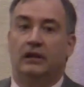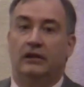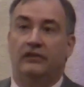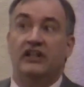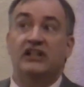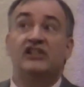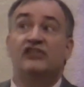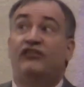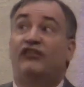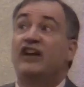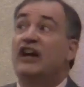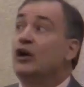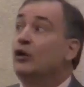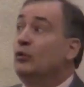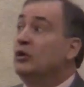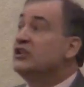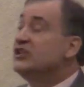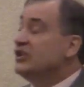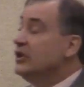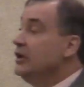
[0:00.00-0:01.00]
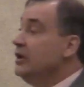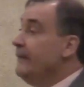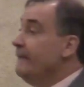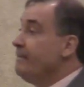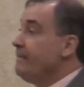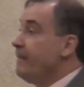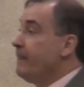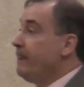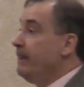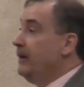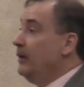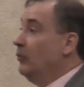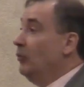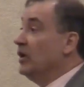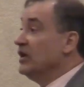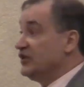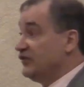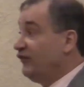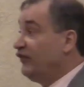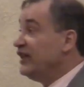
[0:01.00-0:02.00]
This fear was
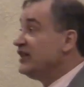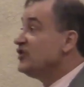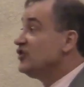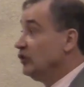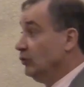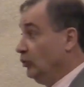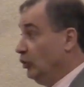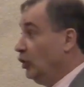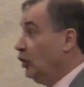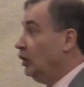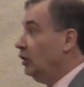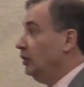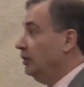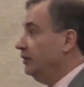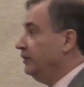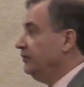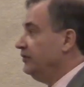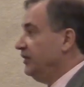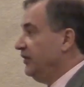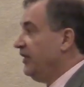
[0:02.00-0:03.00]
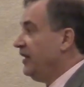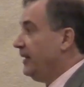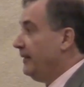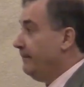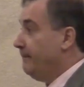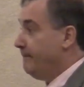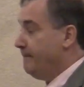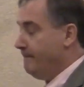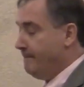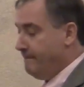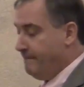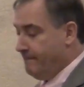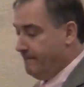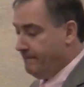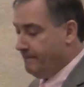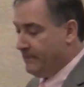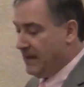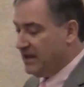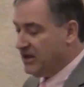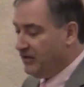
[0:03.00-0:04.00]
visceral to them
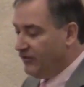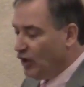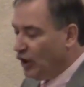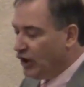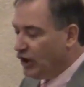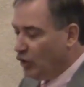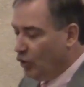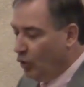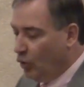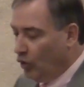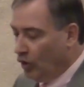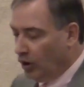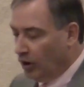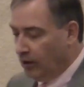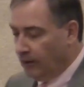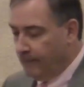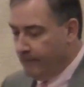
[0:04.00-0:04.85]
at their very core.